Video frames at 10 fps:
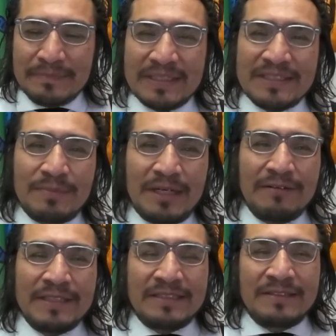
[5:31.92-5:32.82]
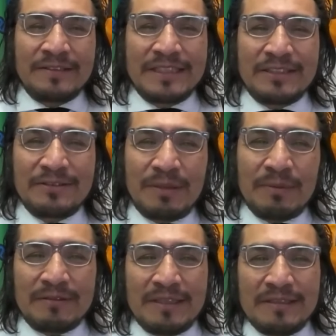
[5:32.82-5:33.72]
somehow it turned into
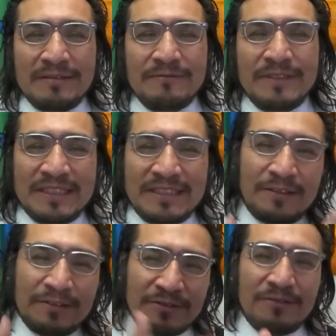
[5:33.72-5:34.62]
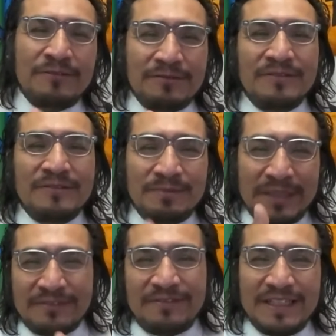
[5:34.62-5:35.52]
Mamakwa, which is also
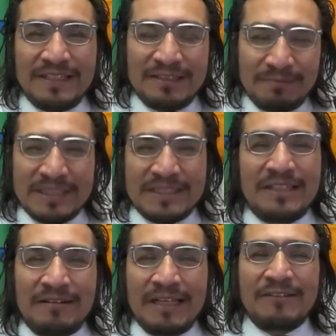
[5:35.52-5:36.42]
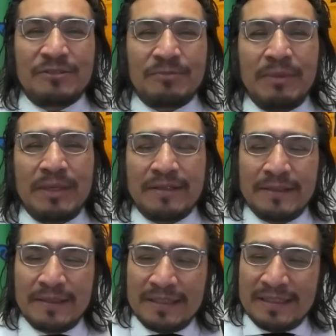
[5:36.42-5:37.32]
butterfly. It means in our language Memegwe.
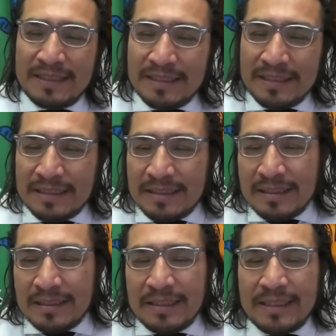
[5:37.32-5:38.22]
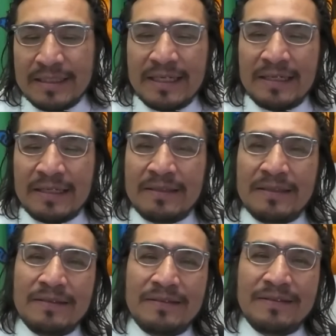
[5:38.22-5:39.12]
And I
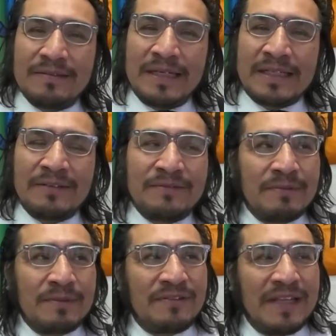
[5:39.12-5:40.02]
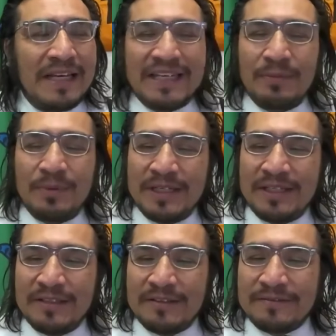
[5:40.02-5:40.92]
come from a flying
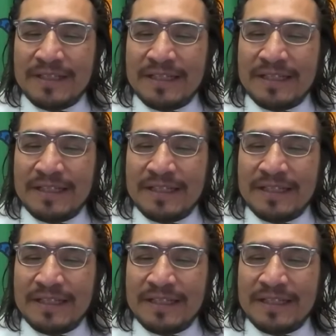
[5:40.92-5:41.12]
community of